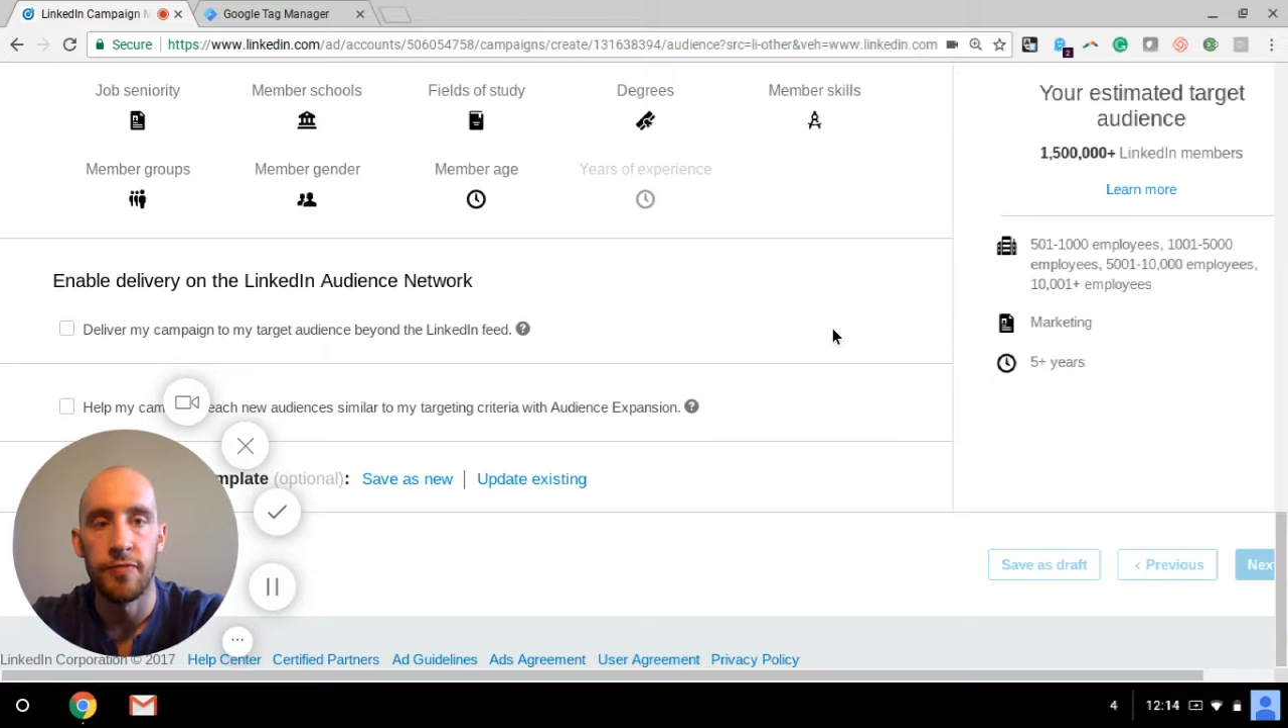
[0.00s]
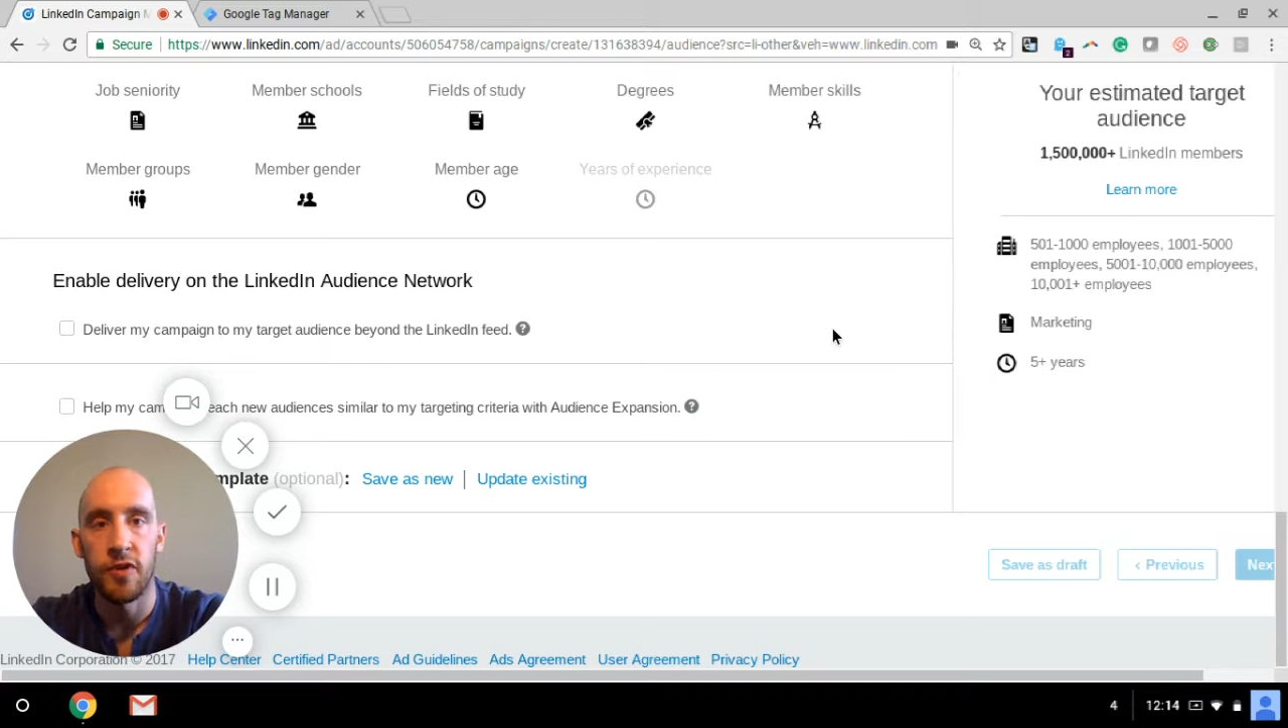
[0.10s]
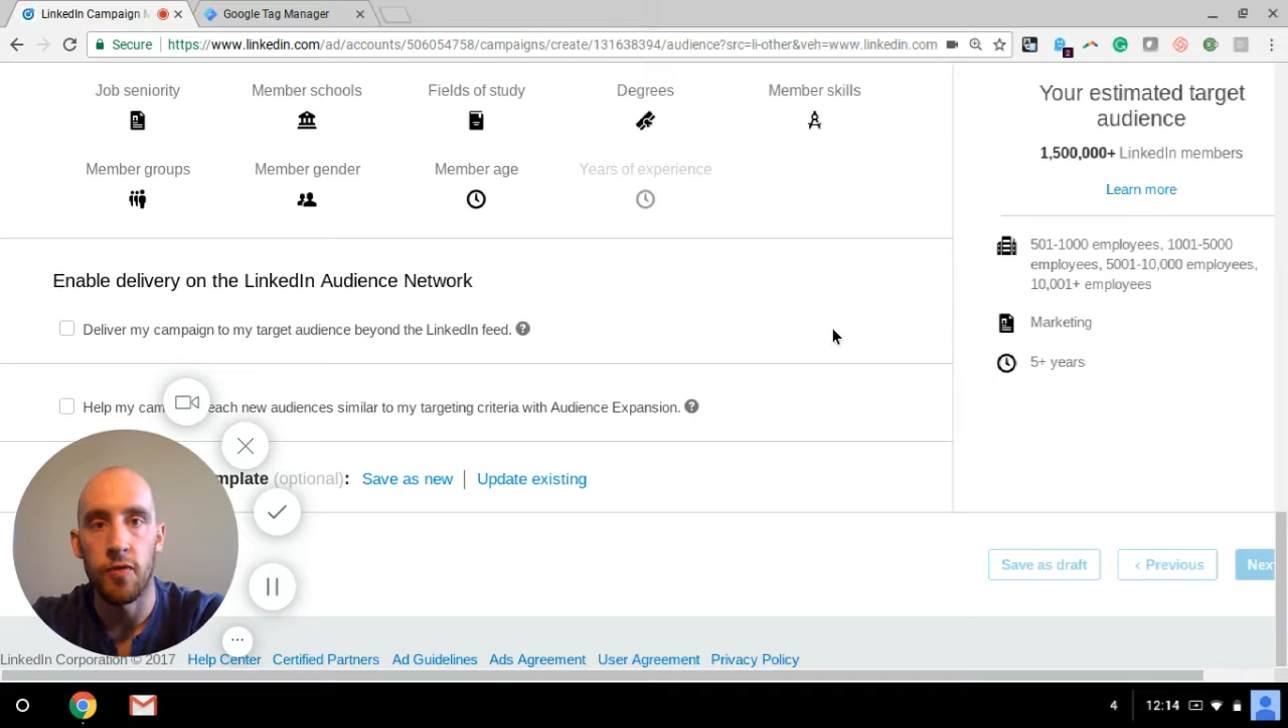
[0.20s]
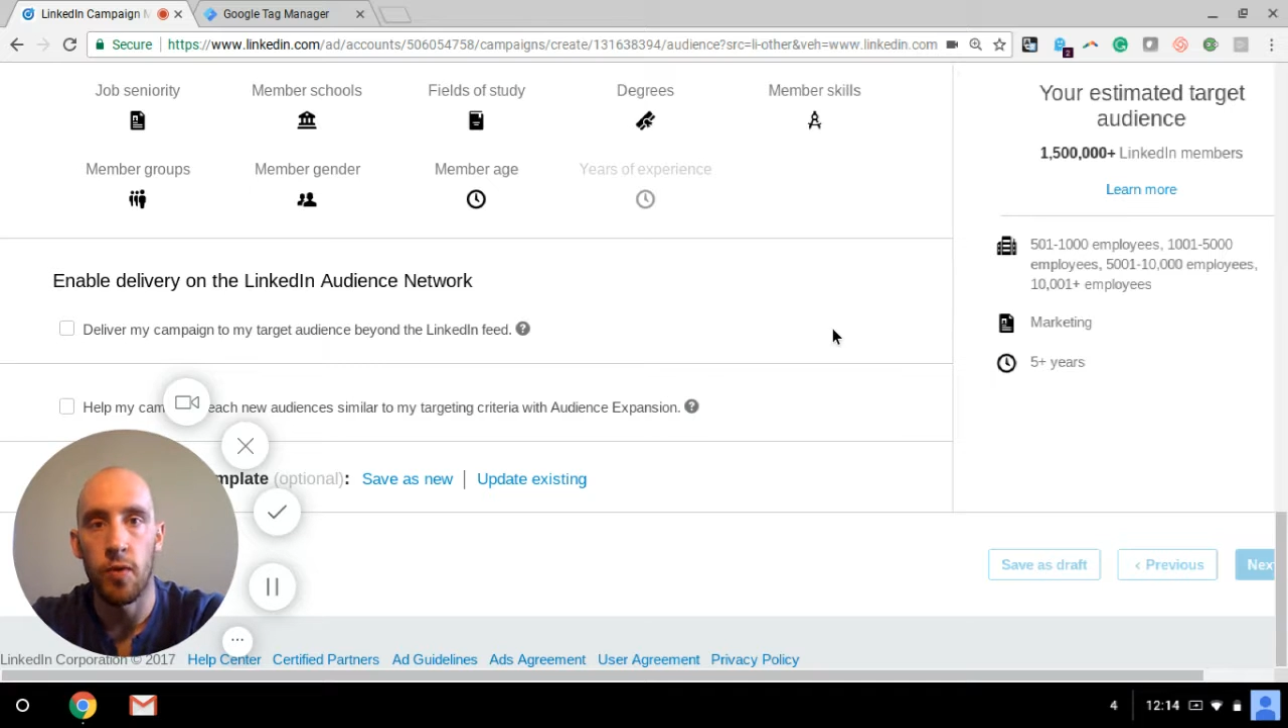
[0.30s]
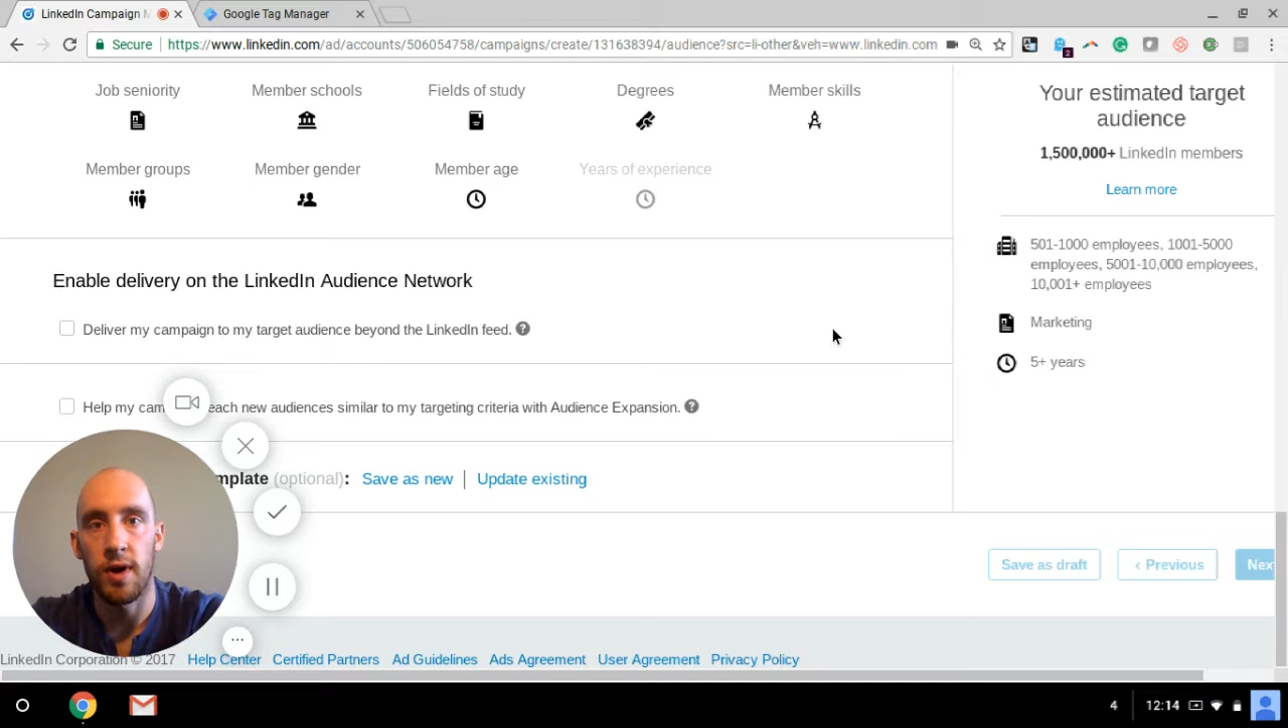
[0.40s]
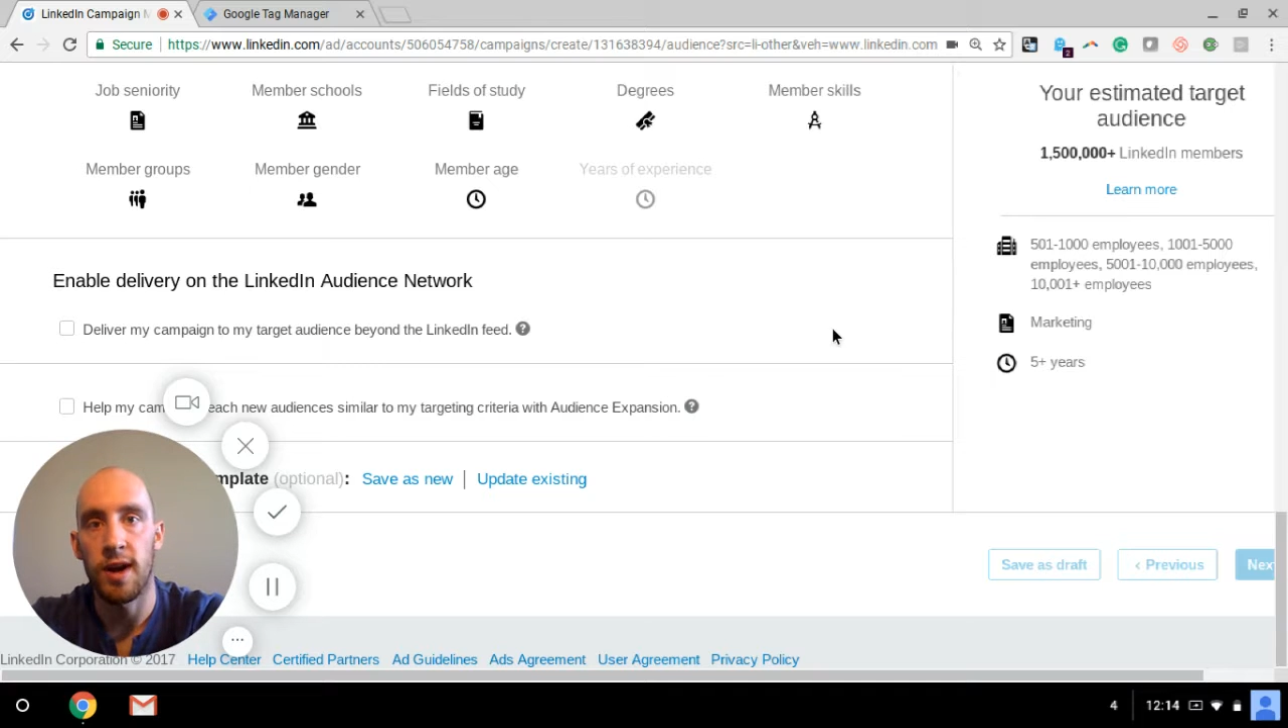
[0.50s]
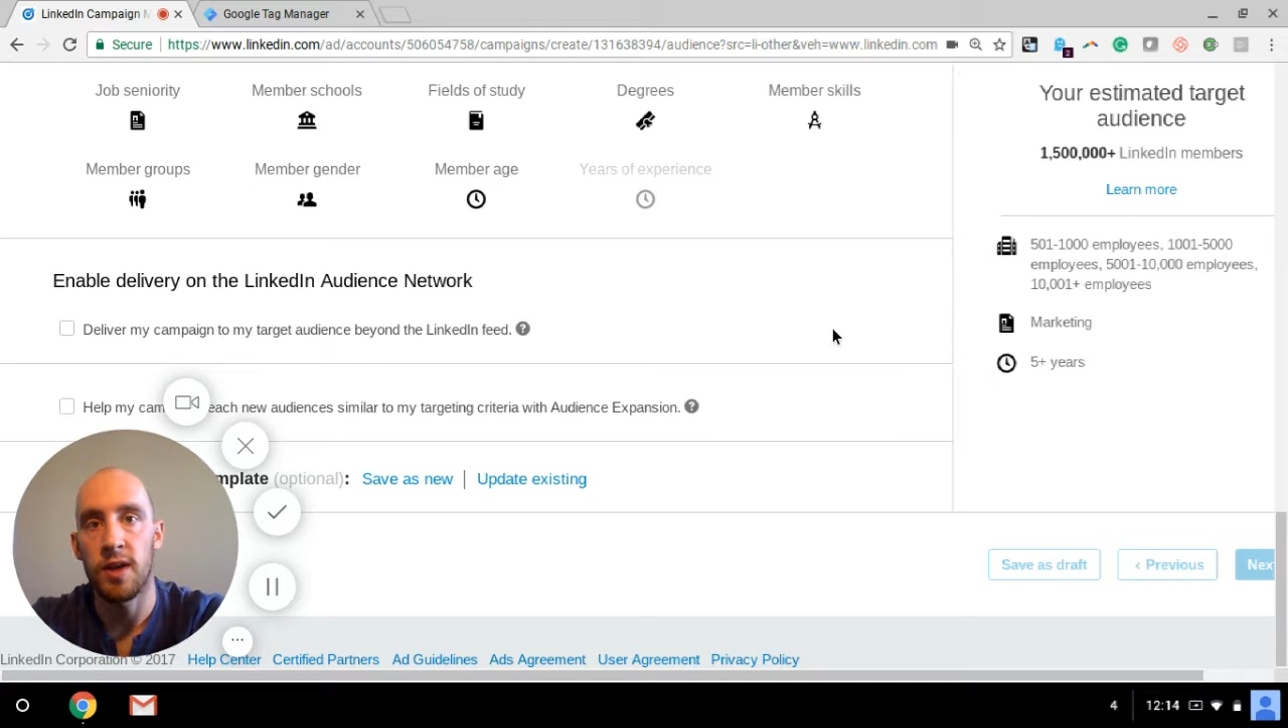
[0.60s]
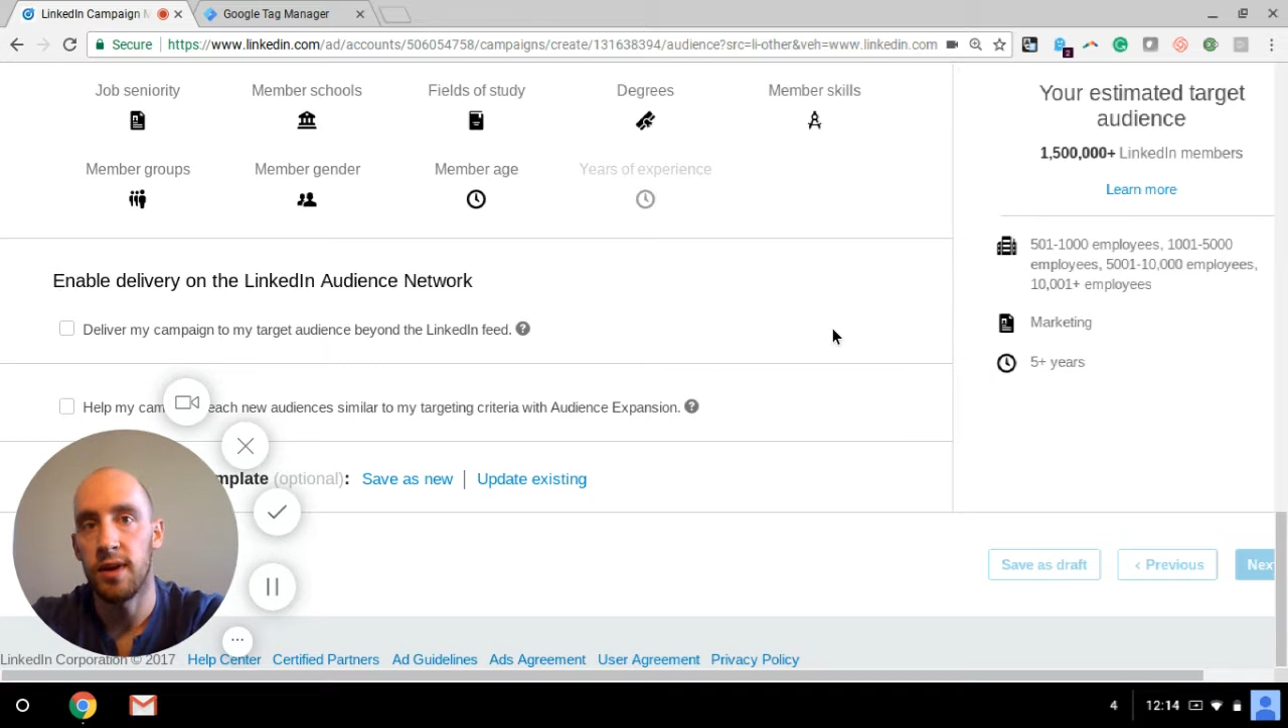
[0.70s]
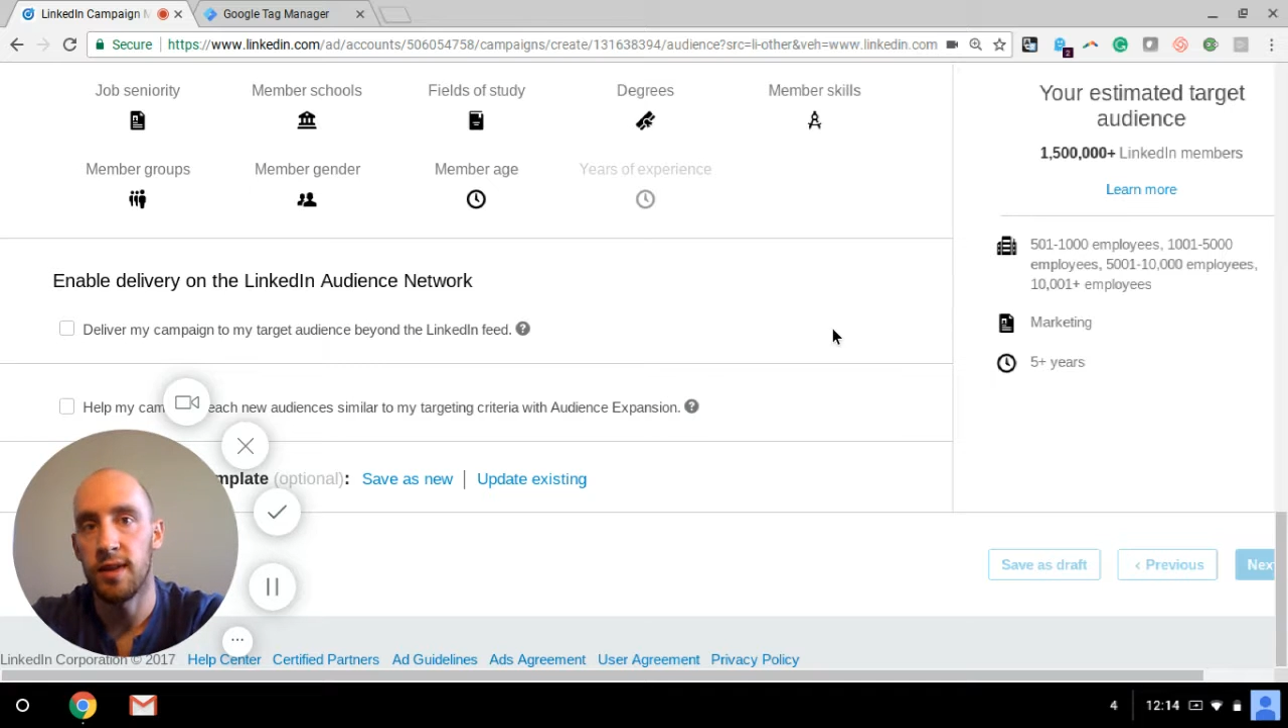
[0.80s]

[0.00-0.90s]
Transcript: for anybody